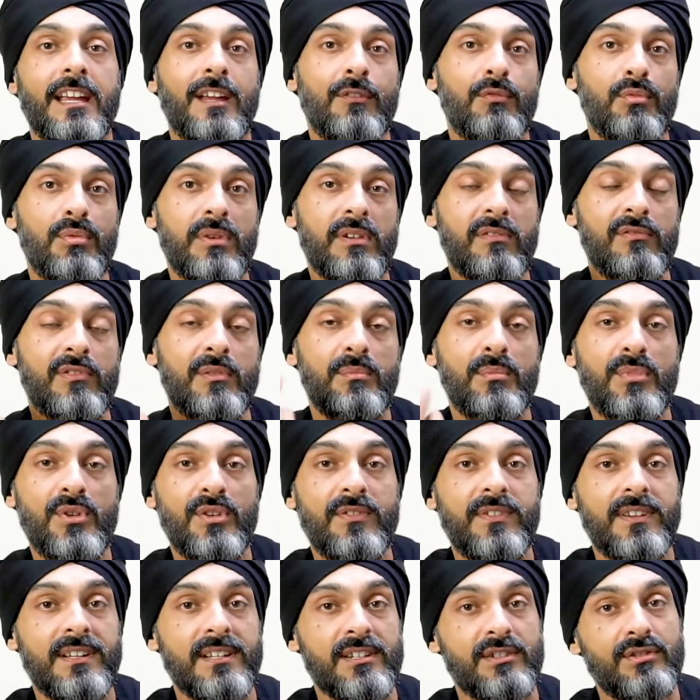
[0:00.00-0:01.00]
if we're
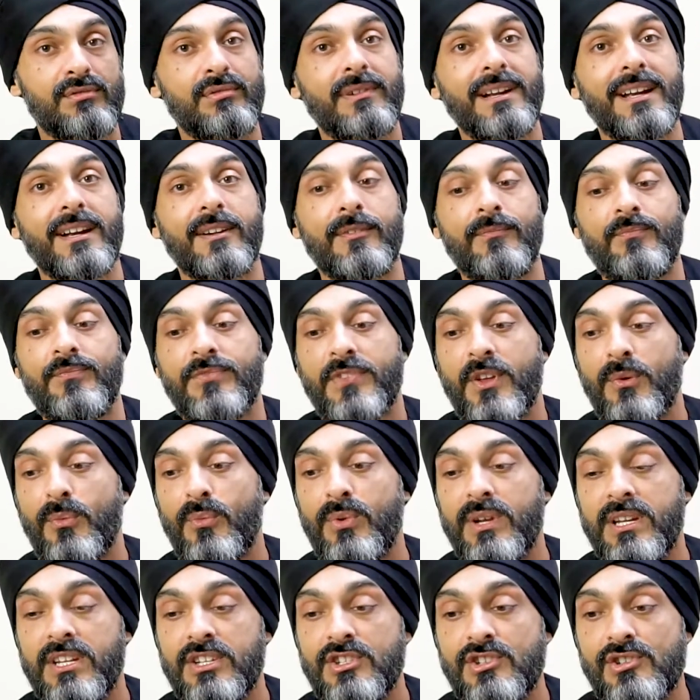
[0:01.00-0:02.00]
removing a crown,
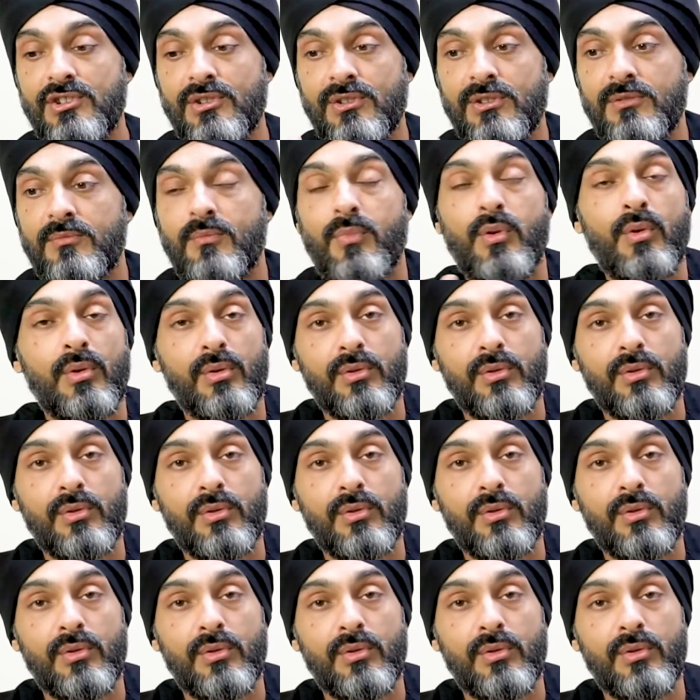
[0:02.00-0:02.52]
we should